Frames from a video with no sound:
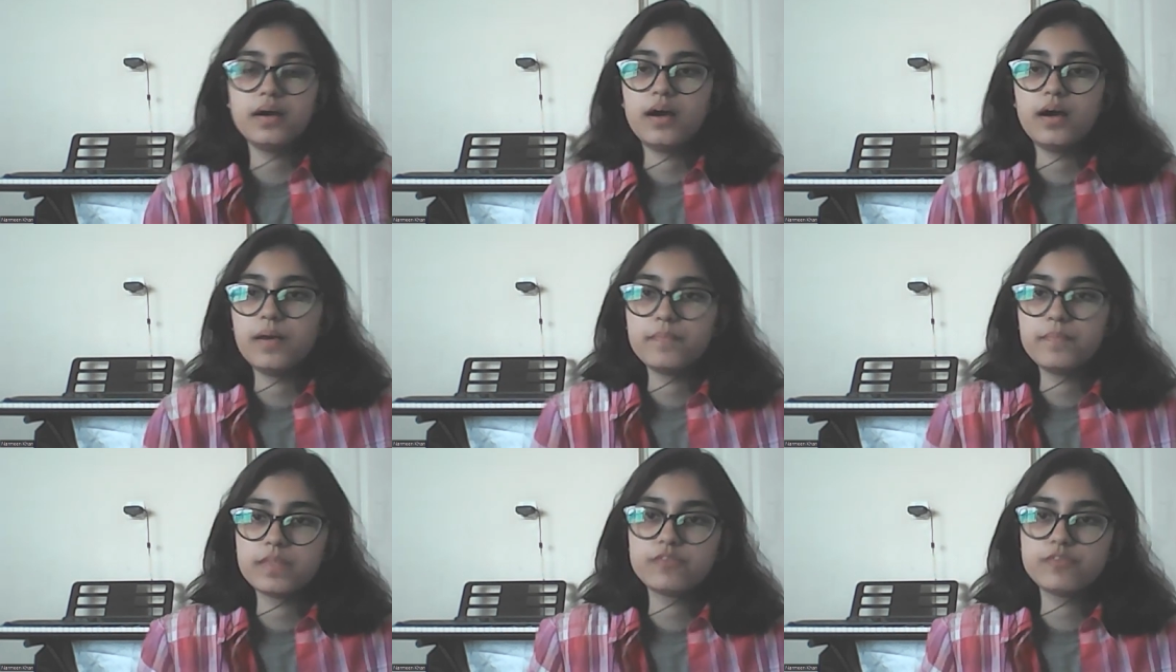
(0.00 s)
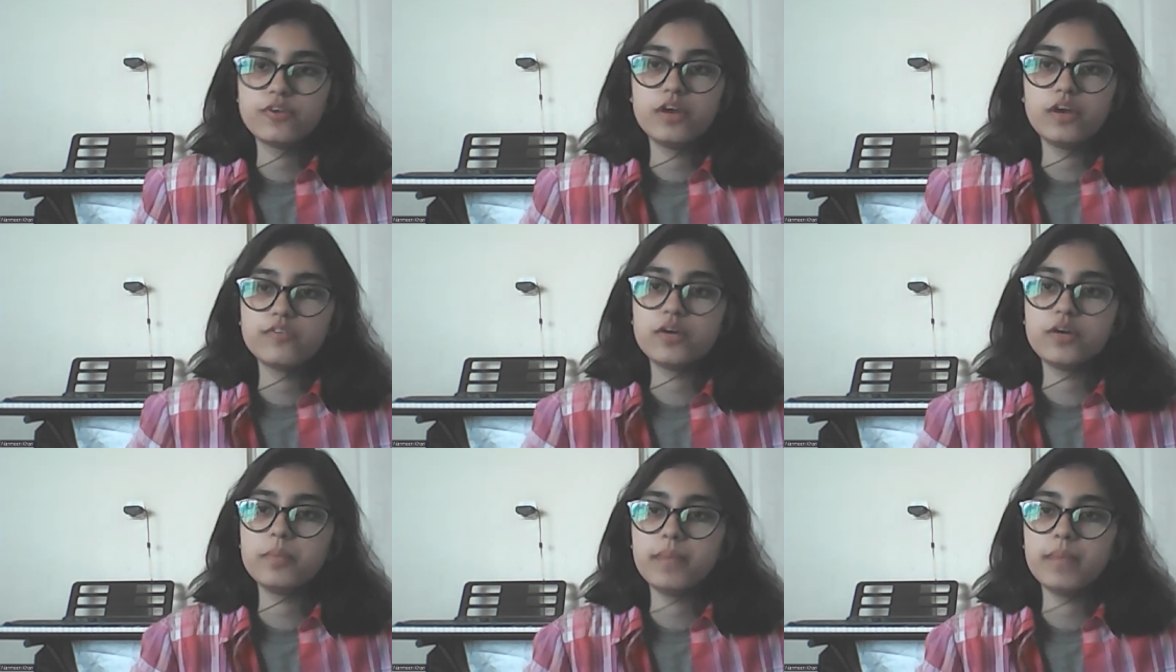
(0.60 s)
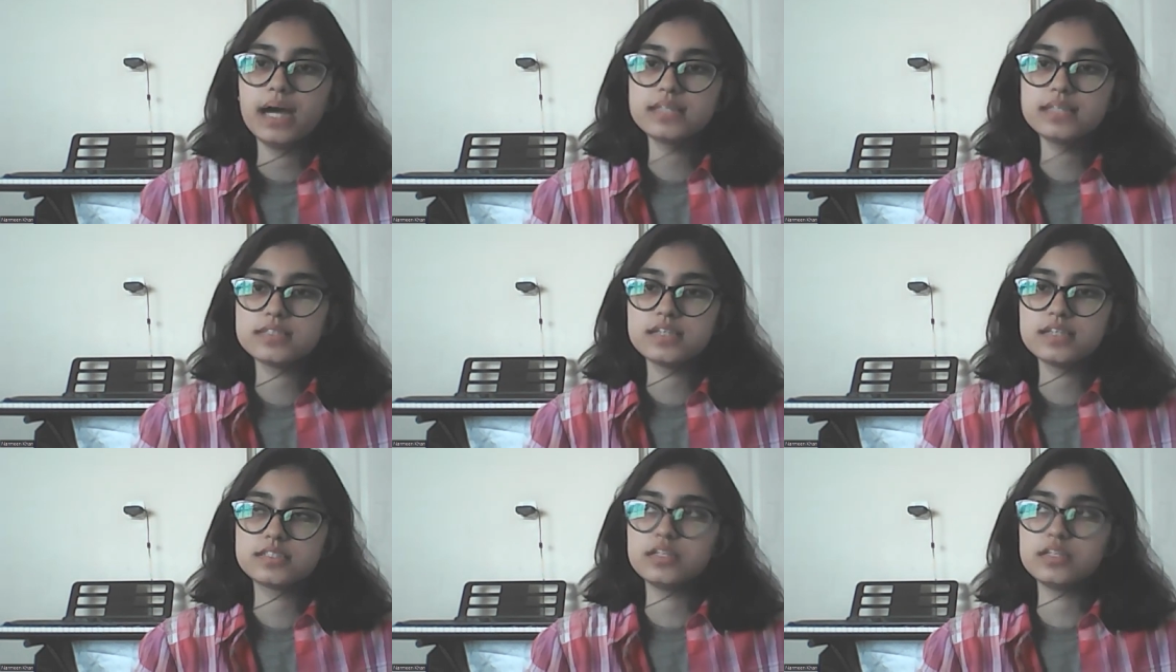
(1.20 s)
Um, for for
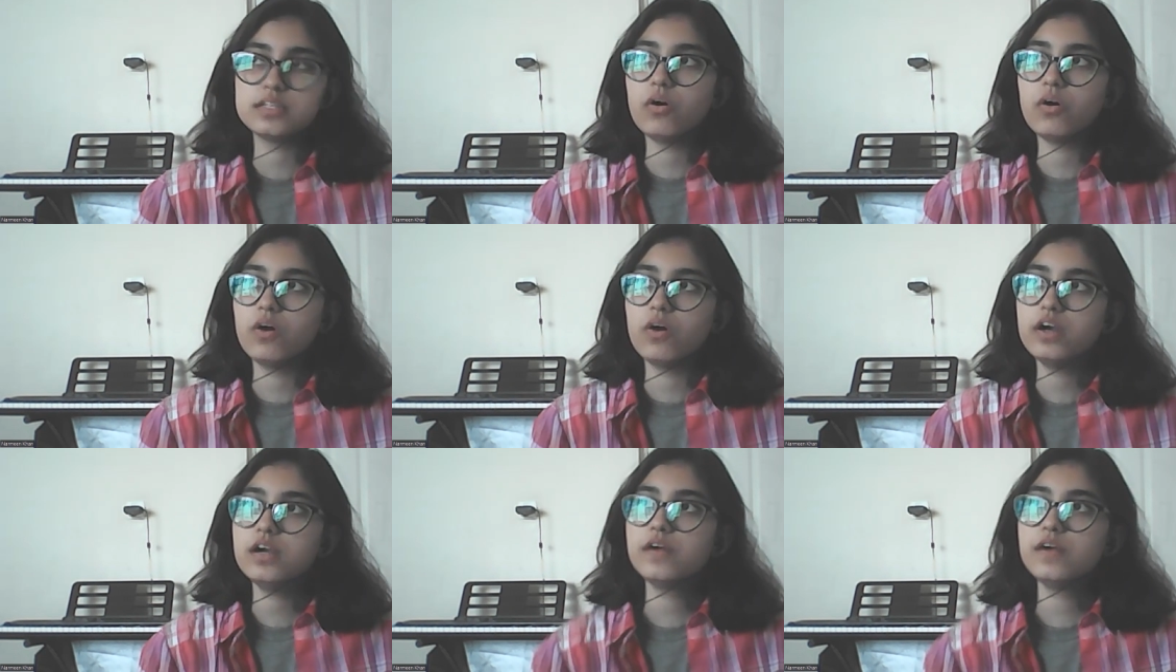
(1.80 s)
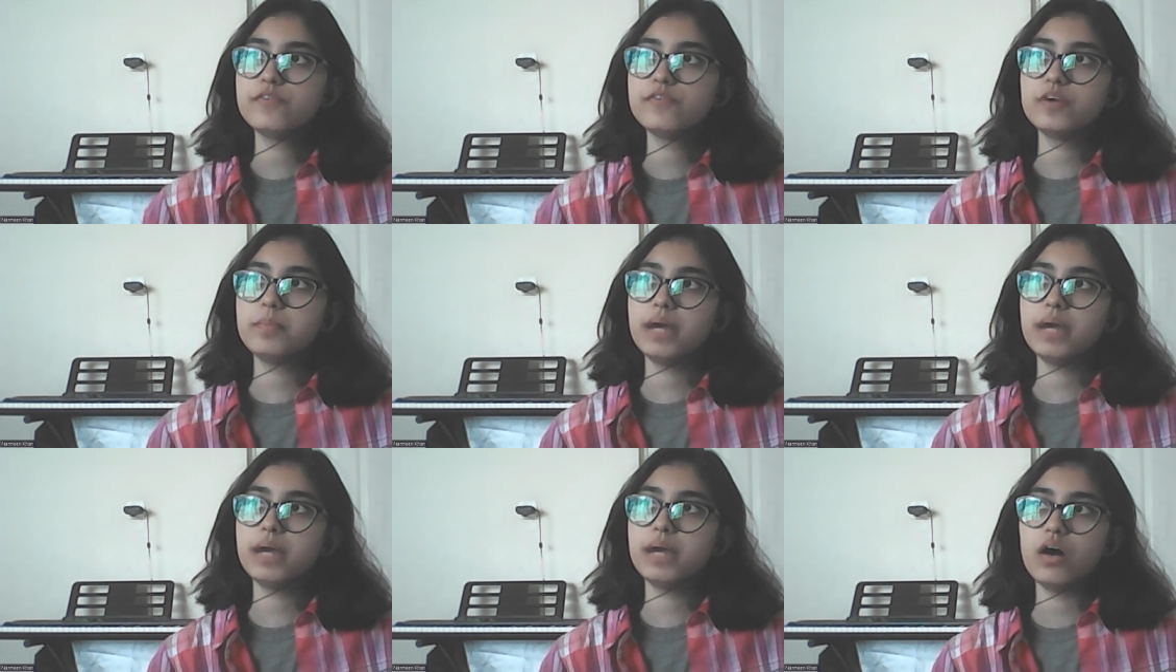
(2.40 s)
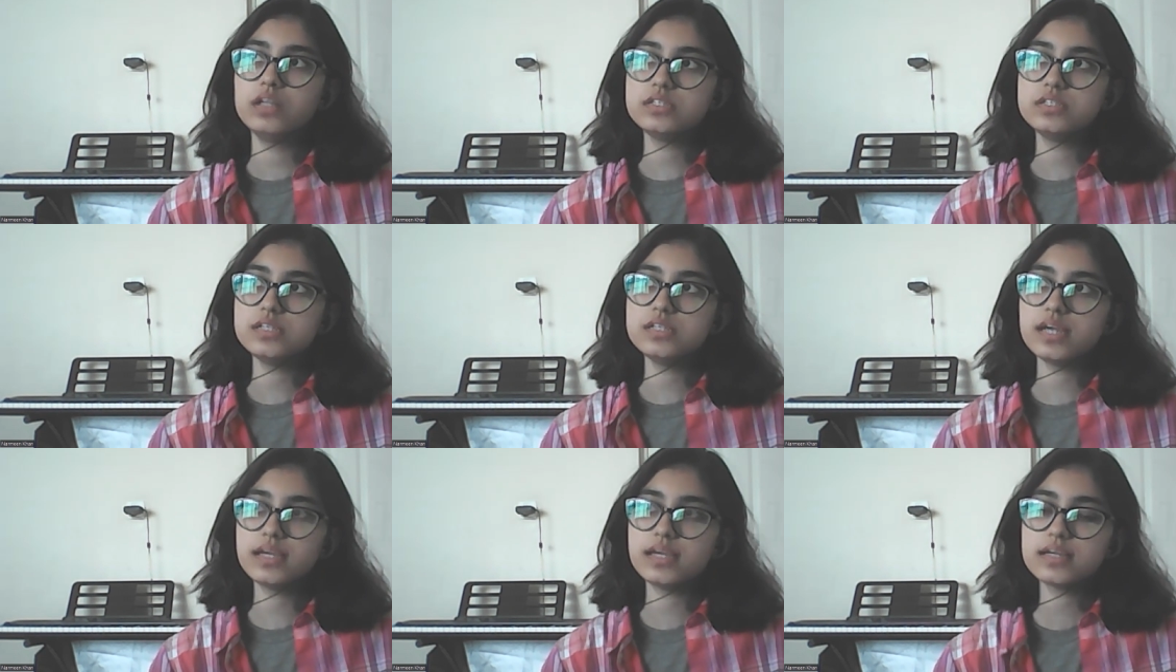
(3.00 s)
maths, it's in Lahore for
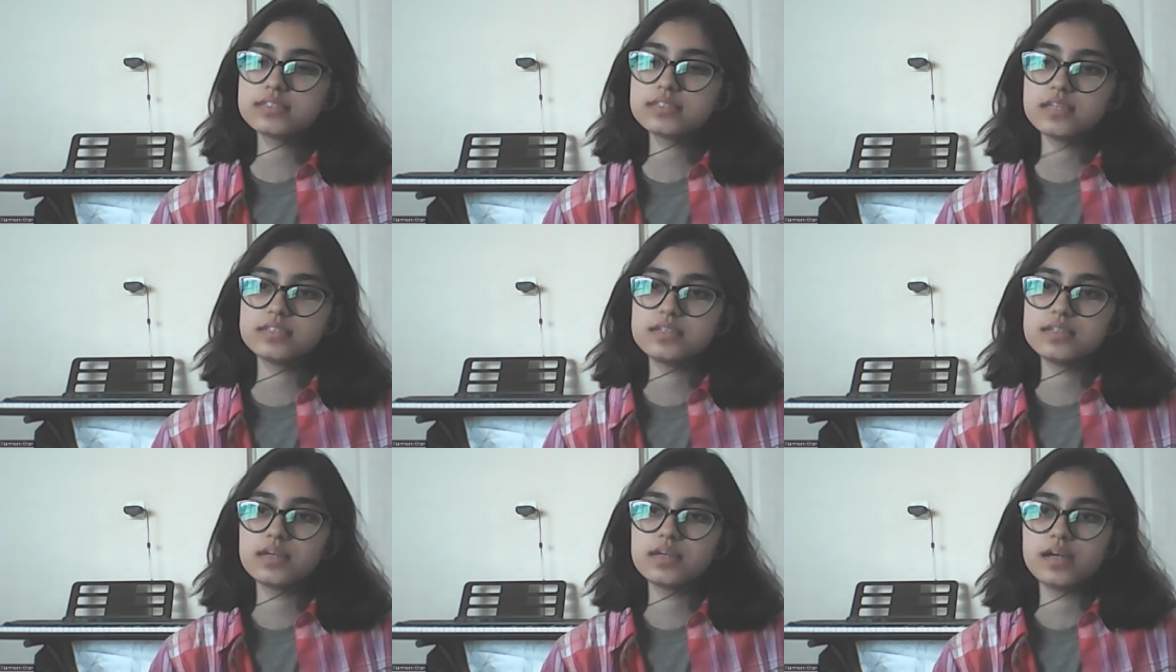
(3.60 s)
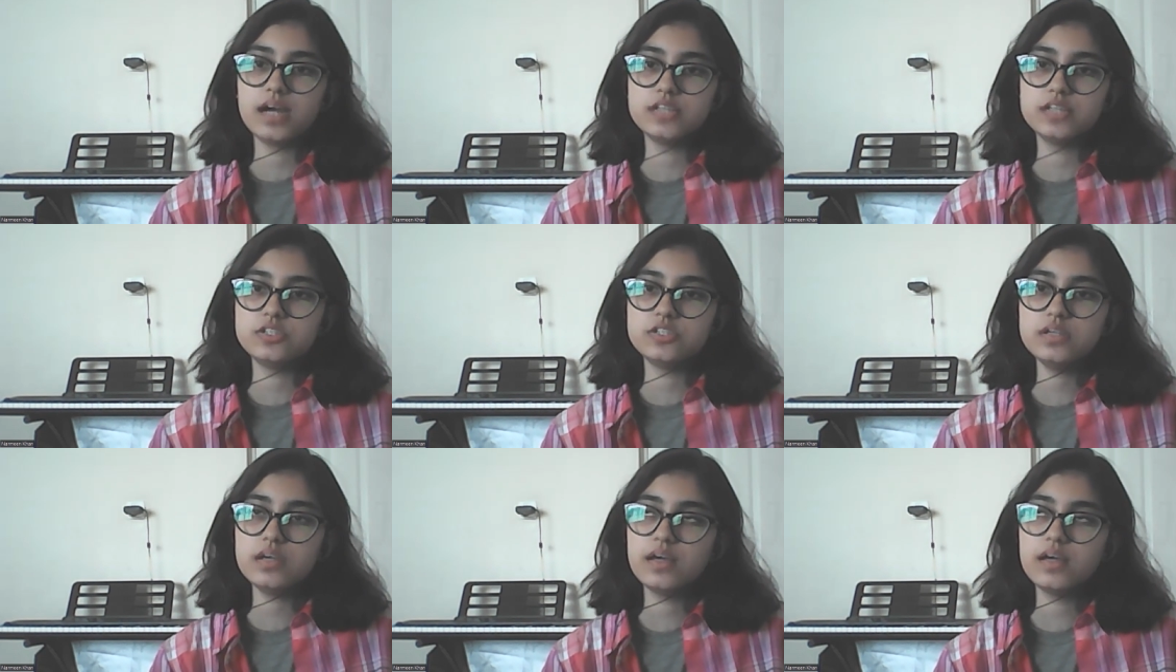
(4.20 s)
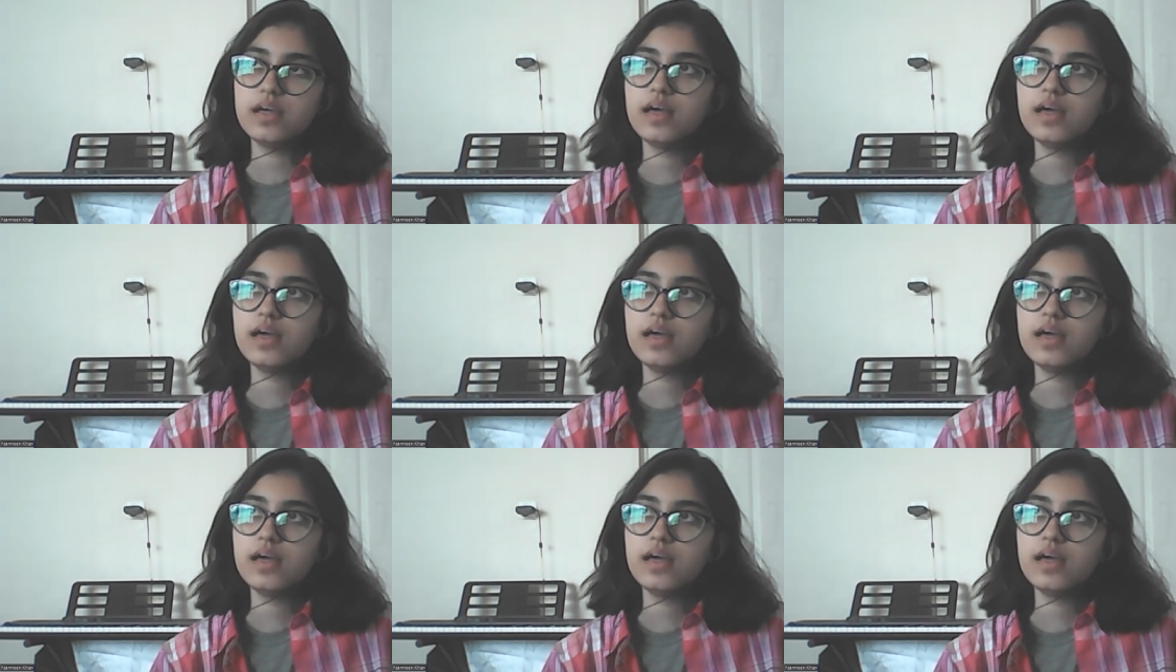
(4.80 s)
biology, I guess it's in Karachi.